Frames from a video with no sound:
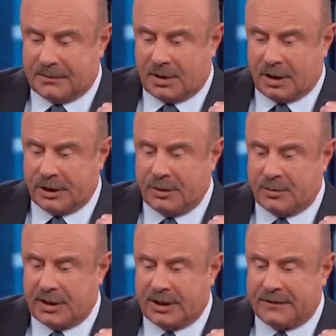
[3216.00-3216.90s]

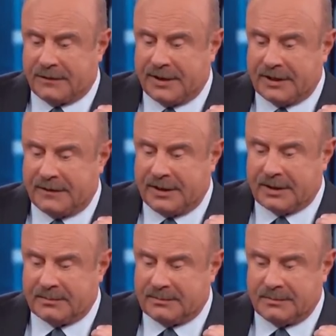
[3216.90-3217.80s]
really free of
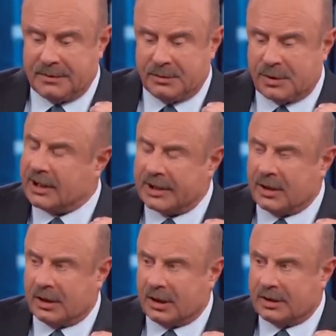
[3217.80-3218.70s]
him? You really
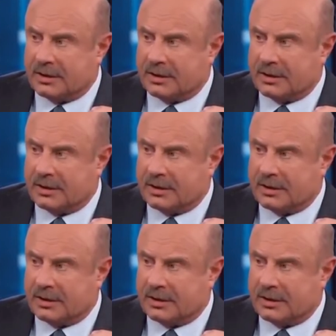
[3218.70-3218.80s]
aren't.